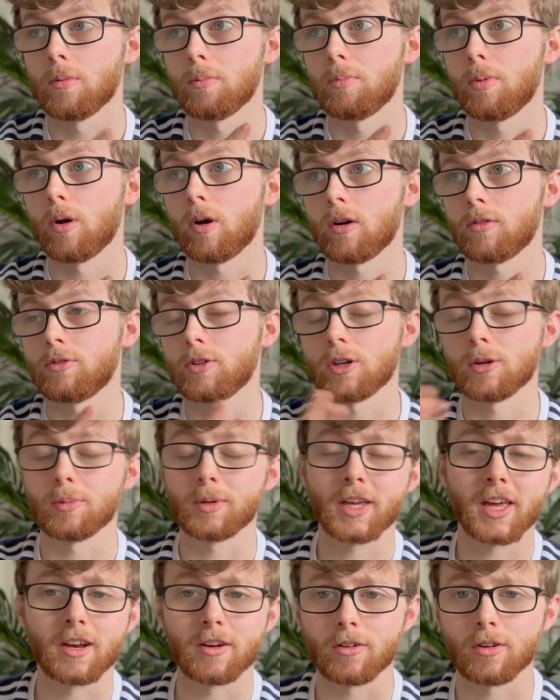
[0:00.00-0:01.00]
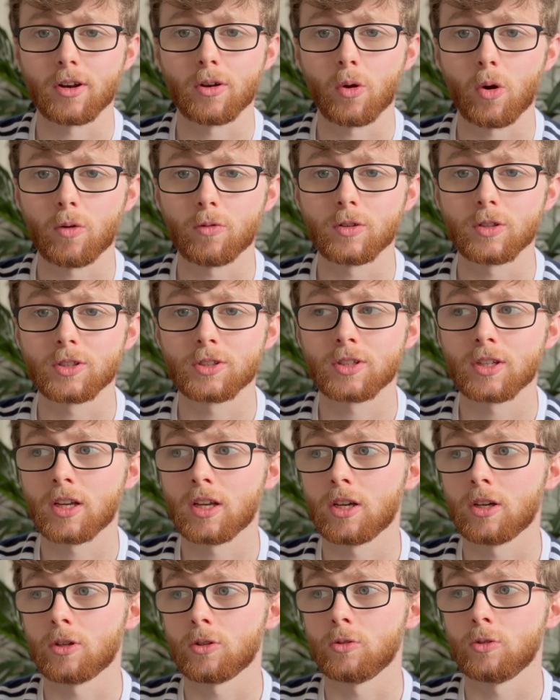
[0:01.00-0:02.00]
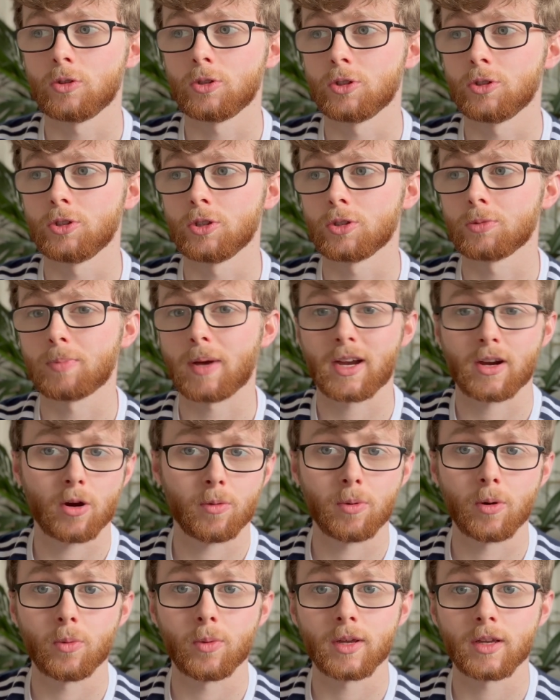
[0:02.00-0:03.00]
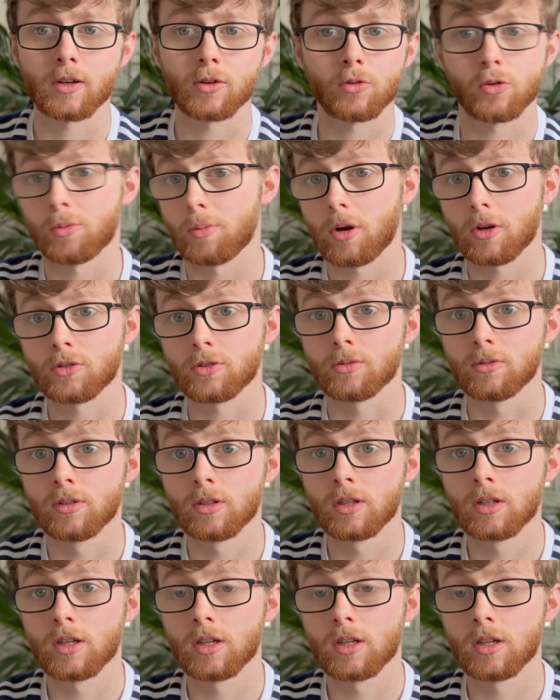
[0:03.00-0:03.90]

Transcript: but if you're a beginner or a novice, you should just pick up a weight and grow muscle.